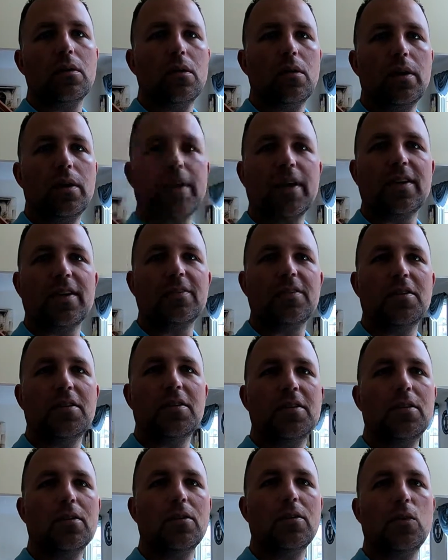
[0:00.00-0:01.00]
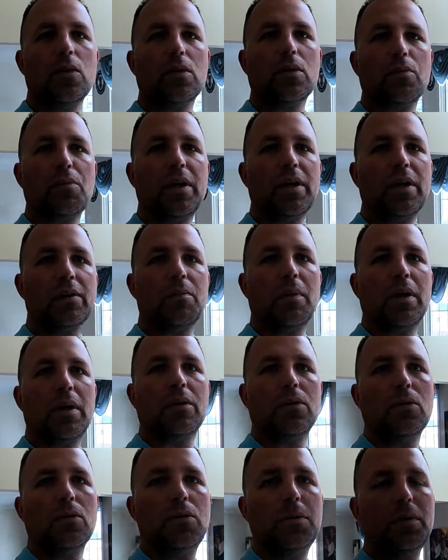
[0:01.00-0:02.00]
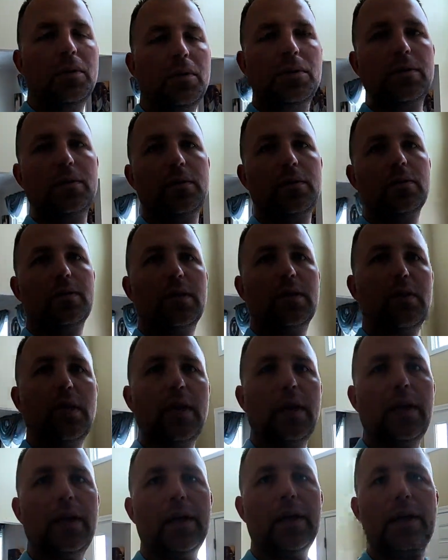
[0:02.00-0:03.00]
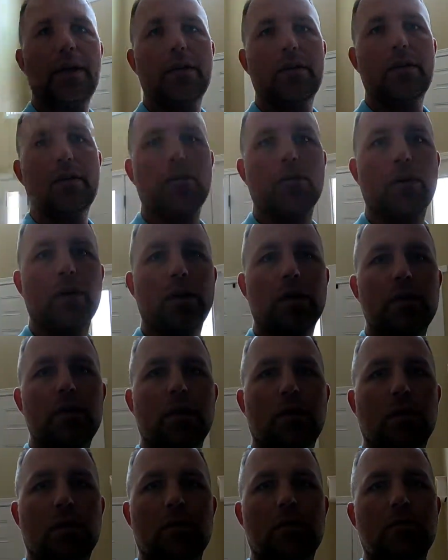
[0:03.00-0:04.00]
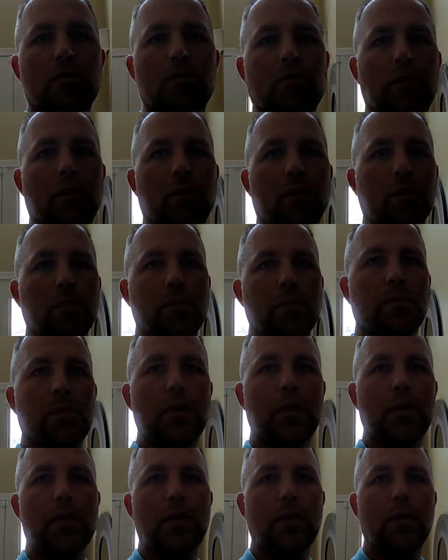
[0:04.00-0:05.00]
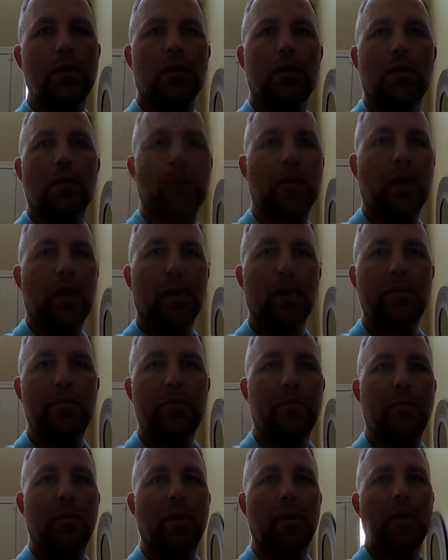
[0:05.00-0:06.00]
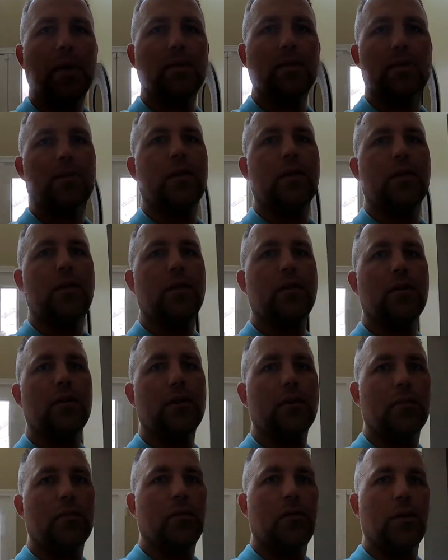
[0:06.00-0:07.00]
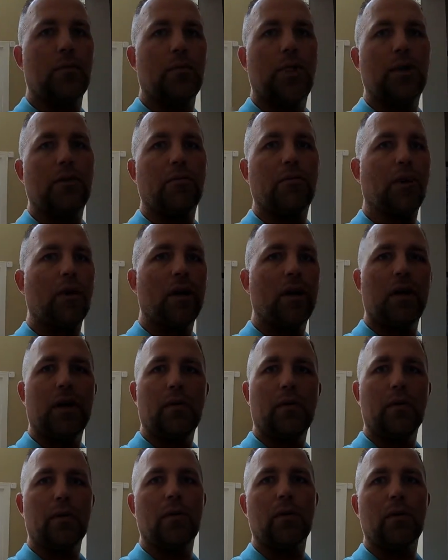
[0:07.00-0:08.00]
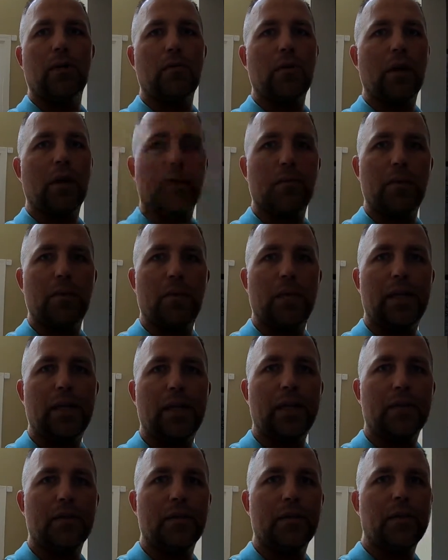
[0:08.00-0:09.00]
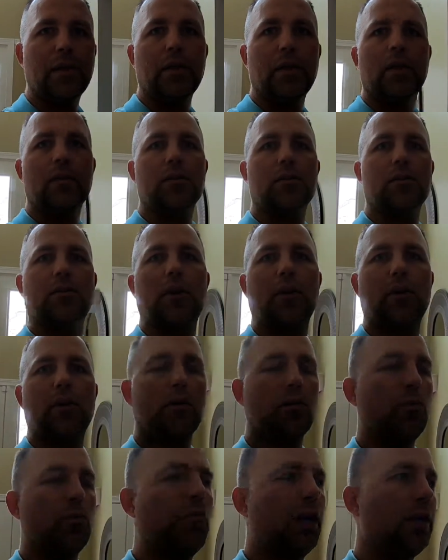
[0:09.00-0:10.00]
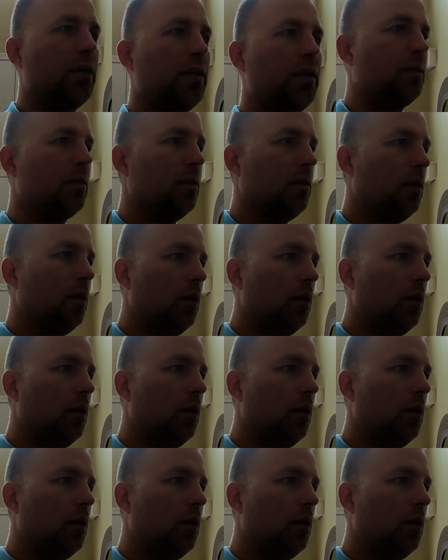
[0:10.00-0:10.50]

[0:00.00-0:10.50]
Hey guys, welcome back to my home. Today we're going to talk smart home. I know a lot of people have been asking what am I running, what do I recommend smart home wise.